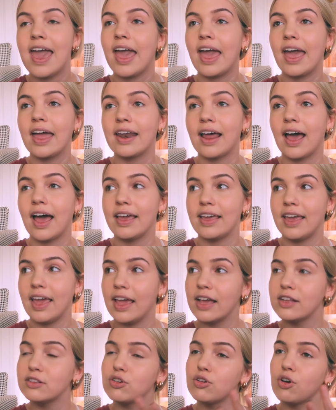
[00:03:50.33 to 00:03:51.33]
and I
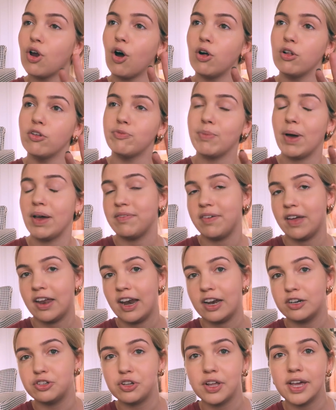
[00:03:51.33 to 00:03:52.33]
canceled all of my
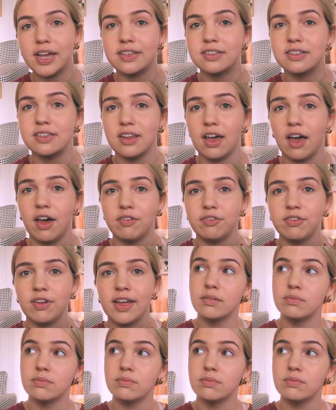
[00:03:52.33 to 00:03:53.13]
financial aid stuff,